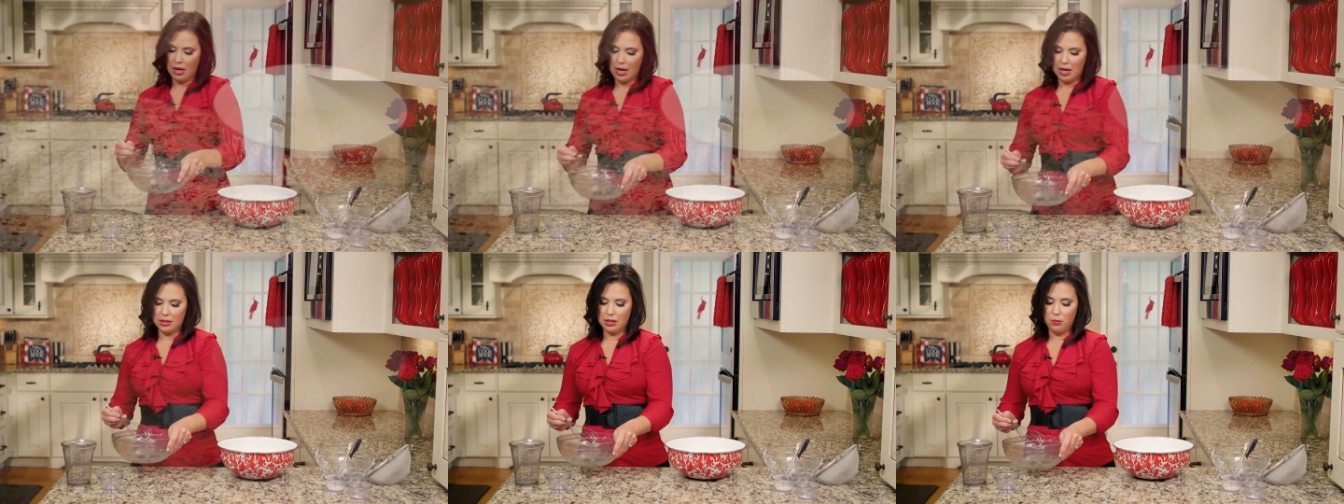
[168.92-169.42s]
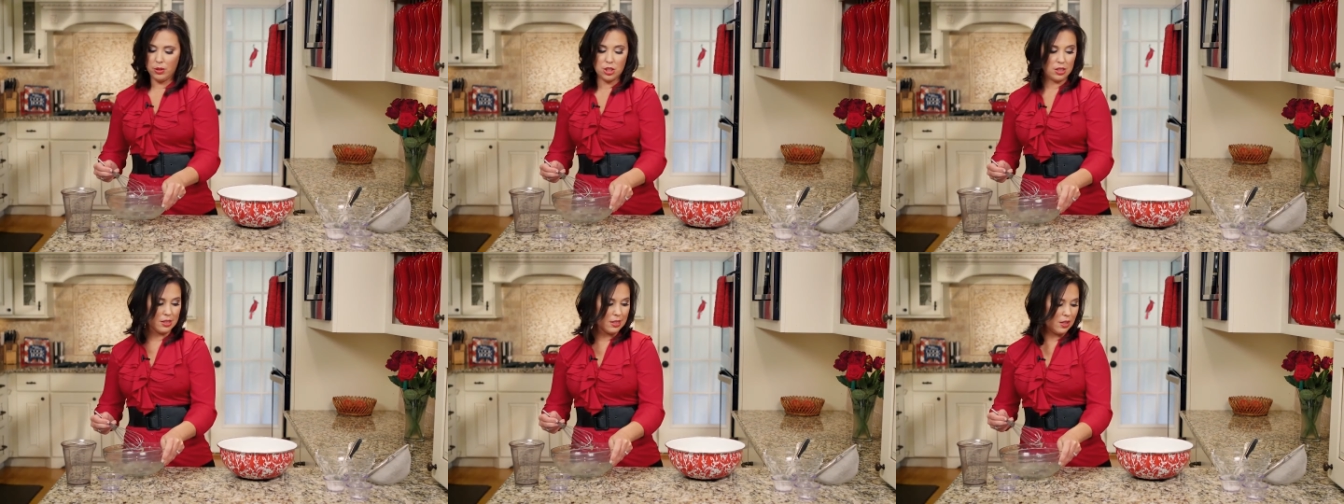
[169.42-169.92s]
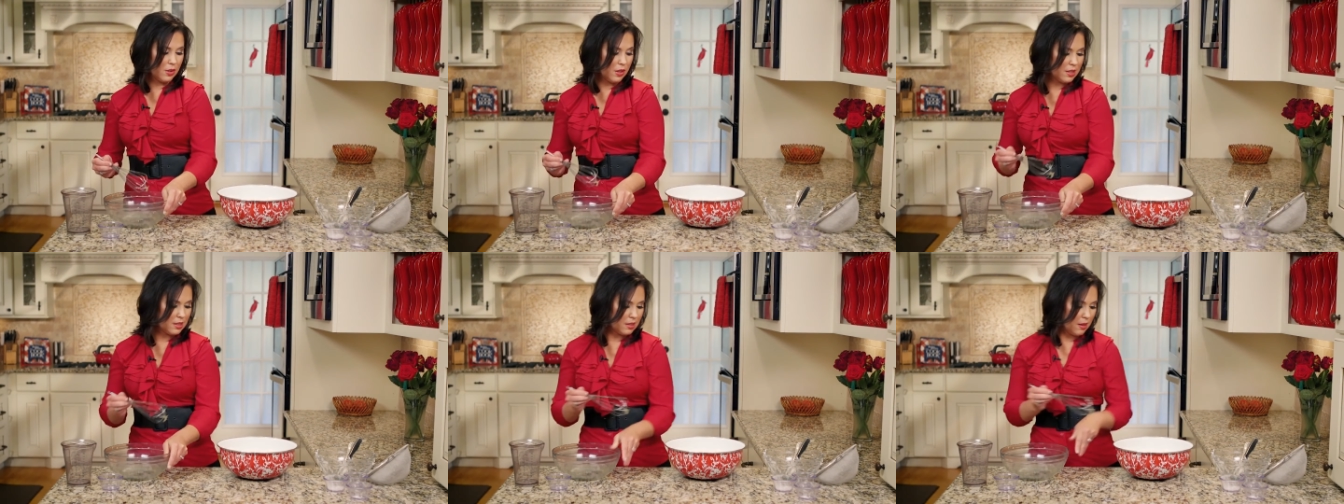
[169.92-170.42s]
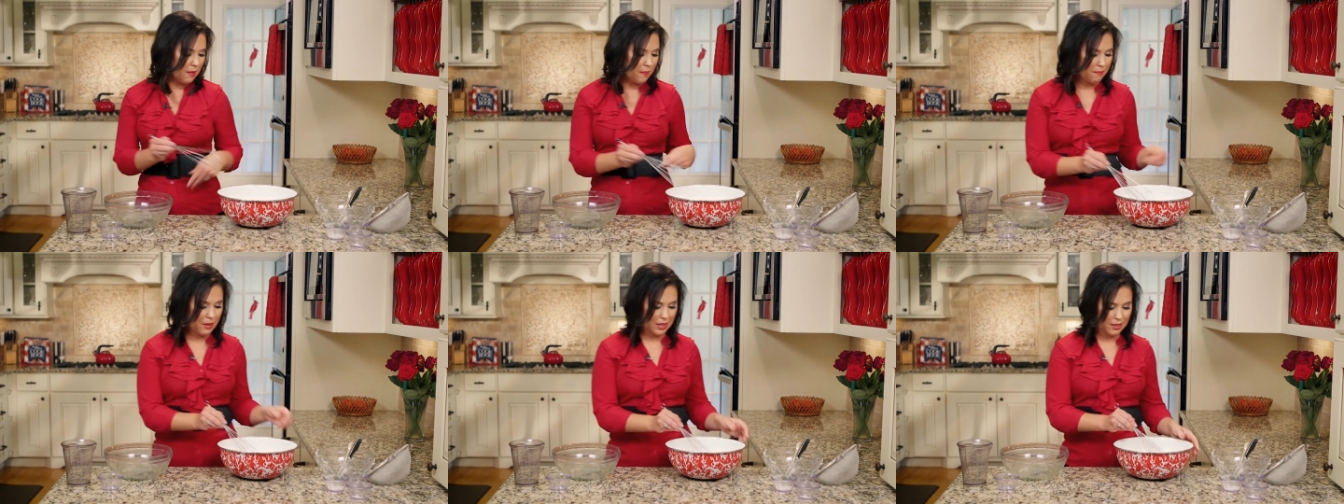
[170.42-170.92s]
And then we just get this
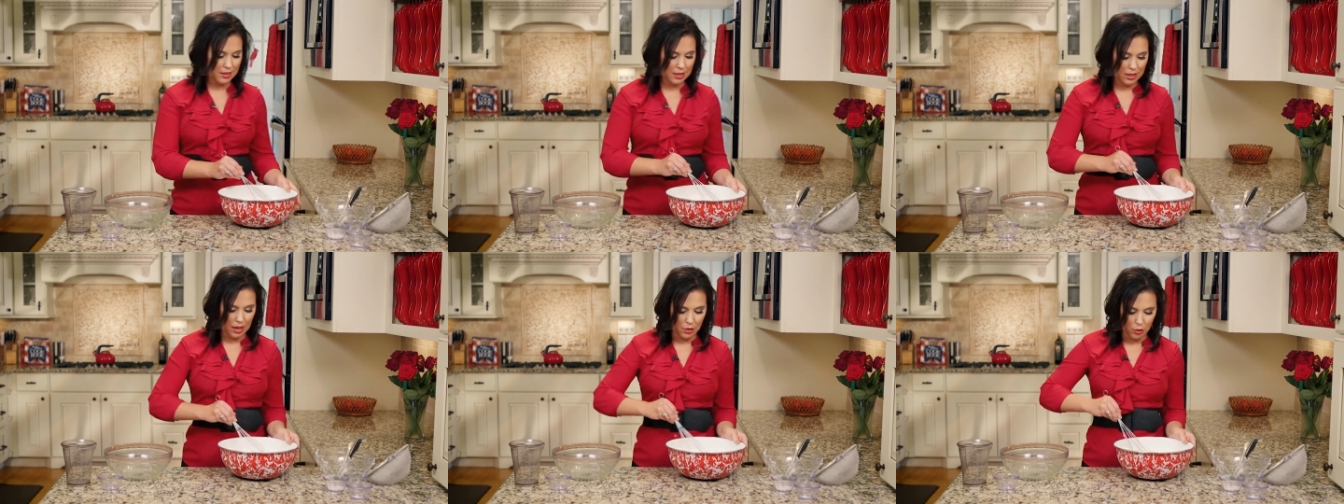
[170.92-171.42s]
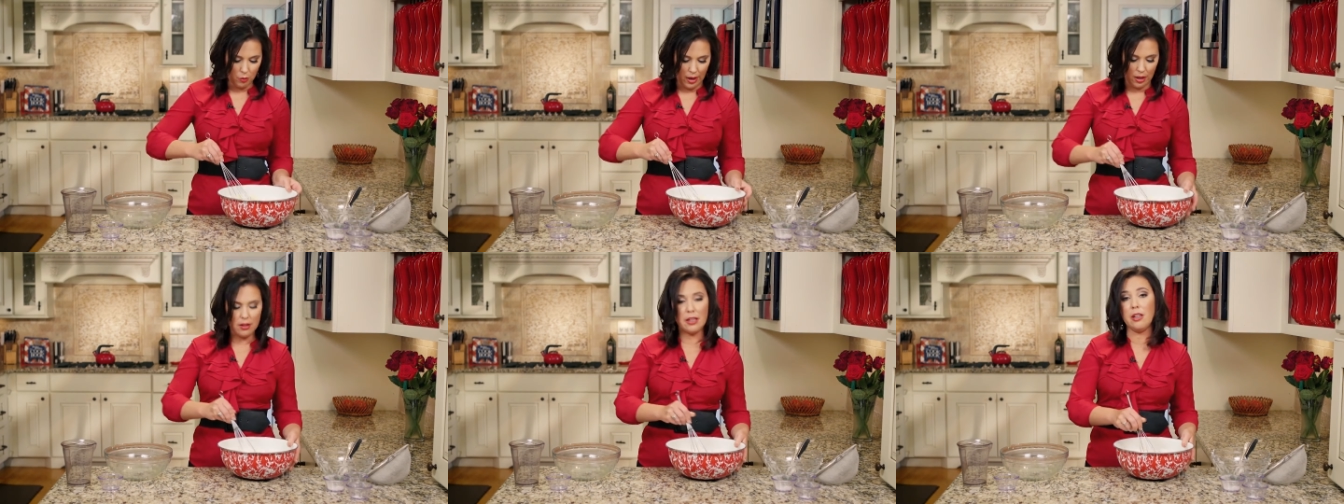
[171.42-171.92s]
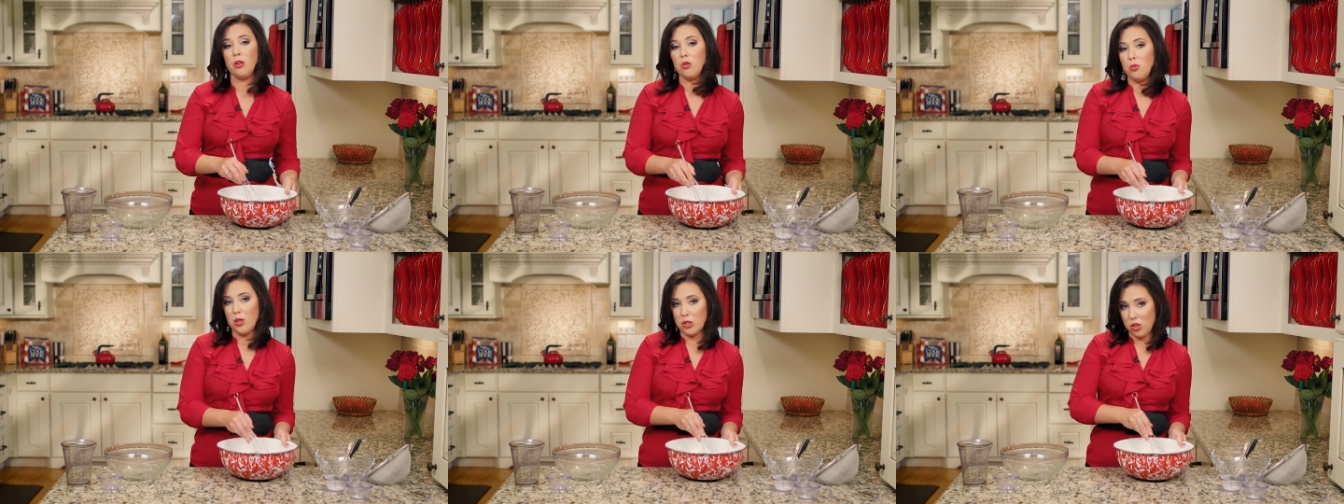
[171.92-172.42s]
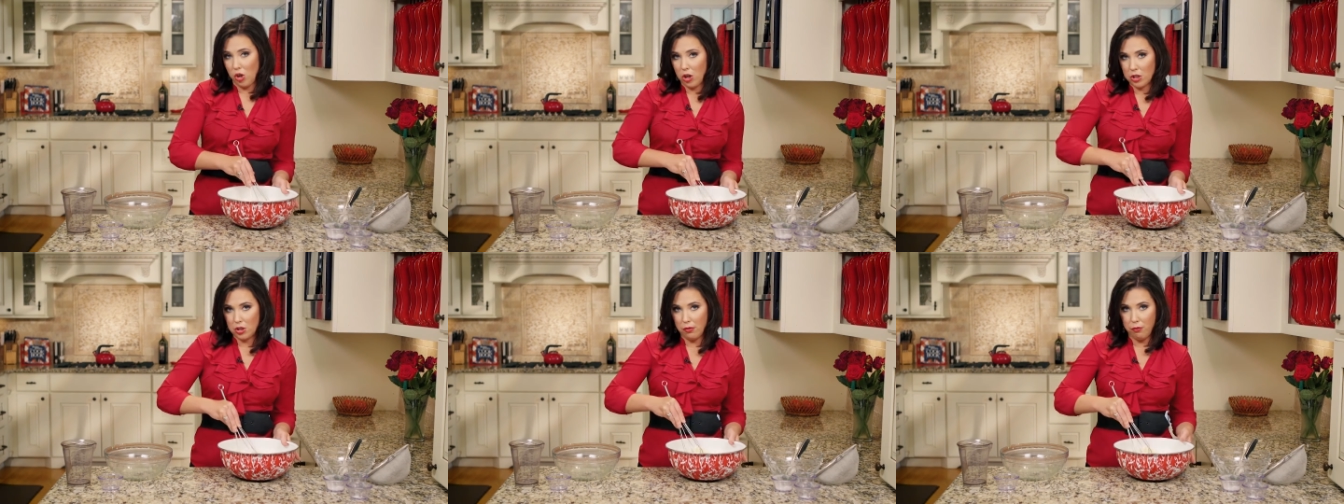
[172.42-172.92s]
mixed together well, and it'll
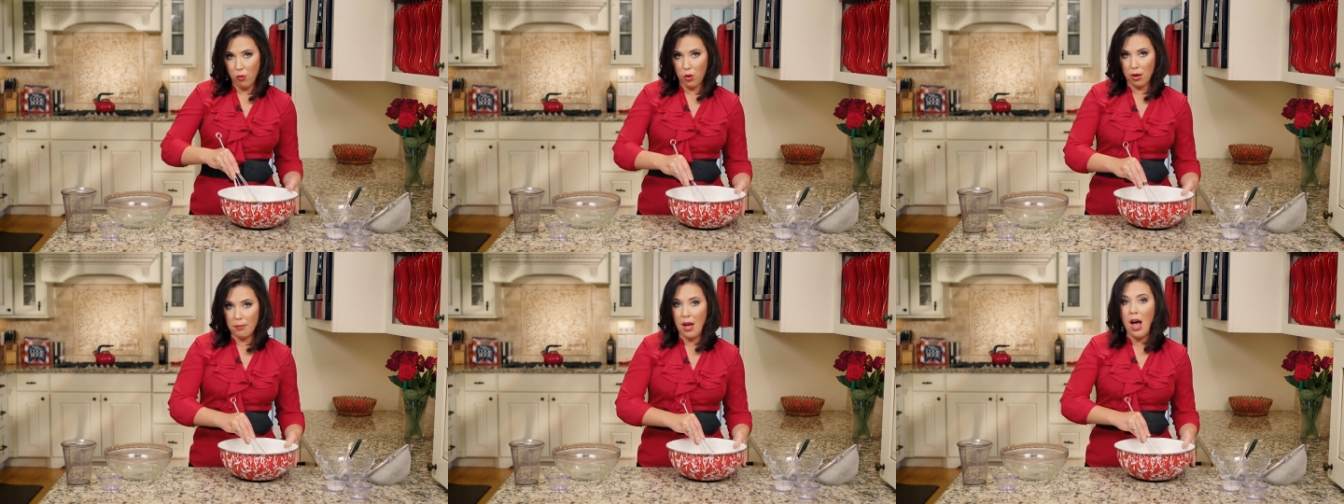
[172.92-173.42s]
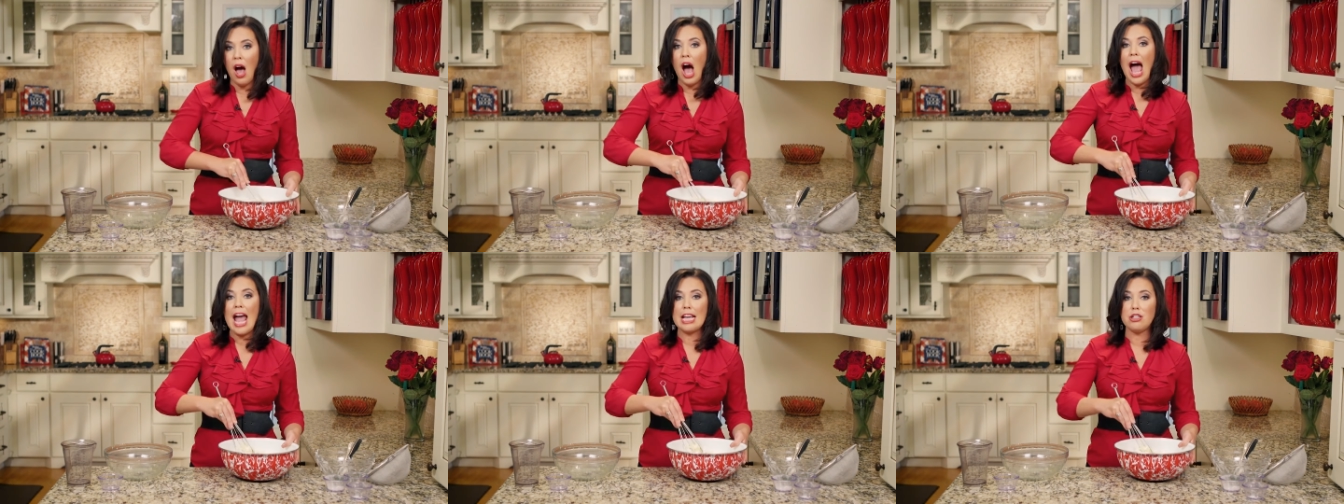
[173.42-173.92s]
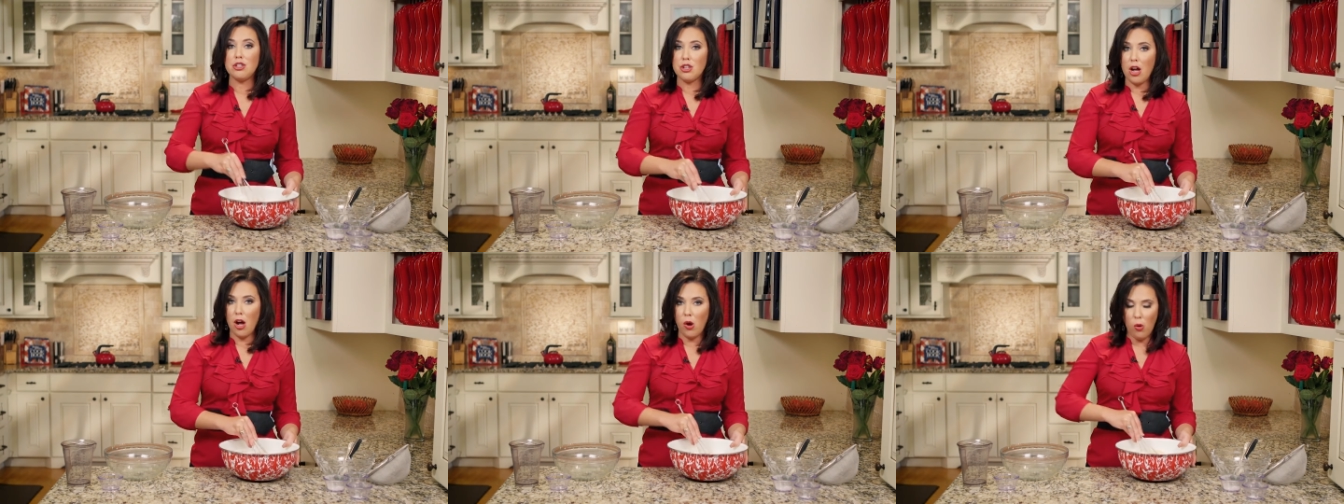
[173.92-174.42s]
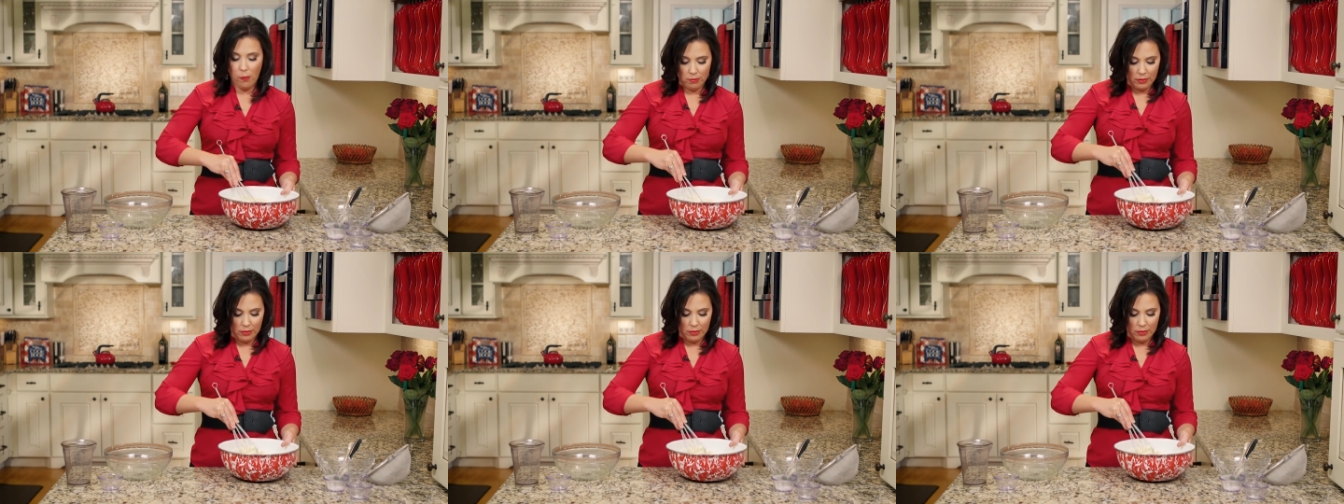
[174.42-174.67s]
start to form a dough.